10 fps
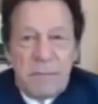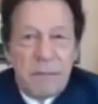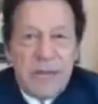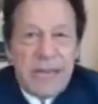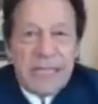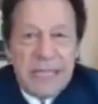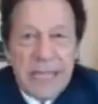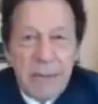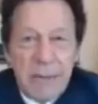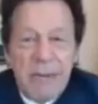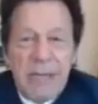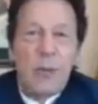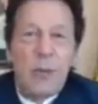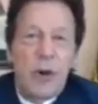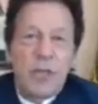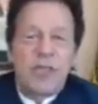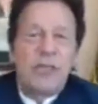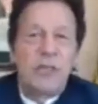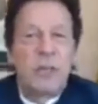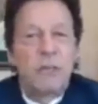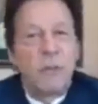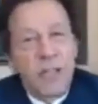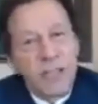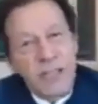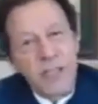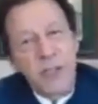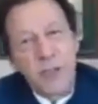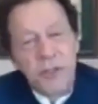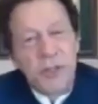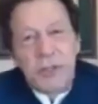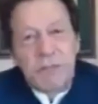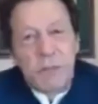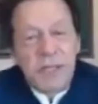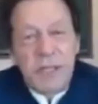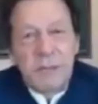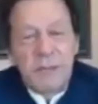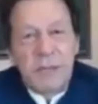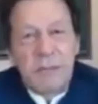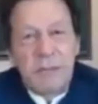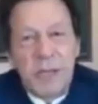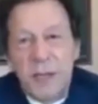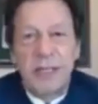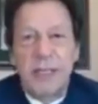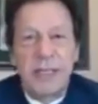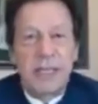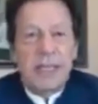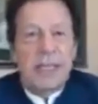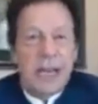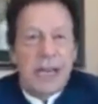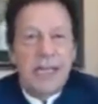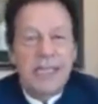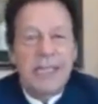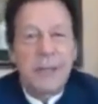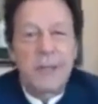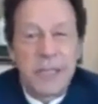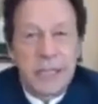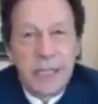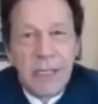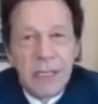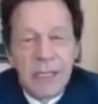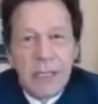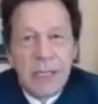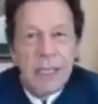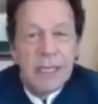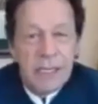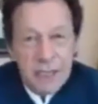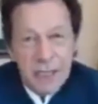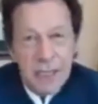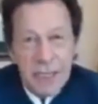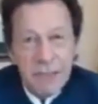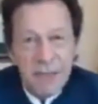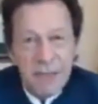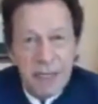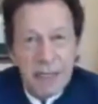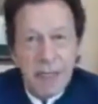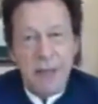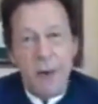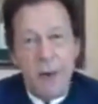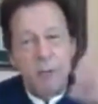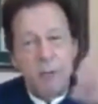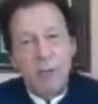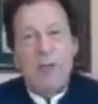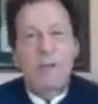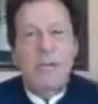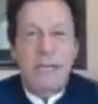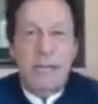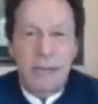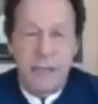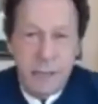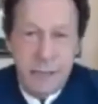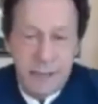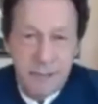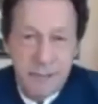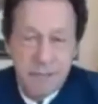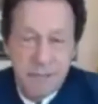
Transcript: people like the gunman who walks into a mosque and shoots Muslims because he can't distinguish. He feels that all Muslims are terrorists.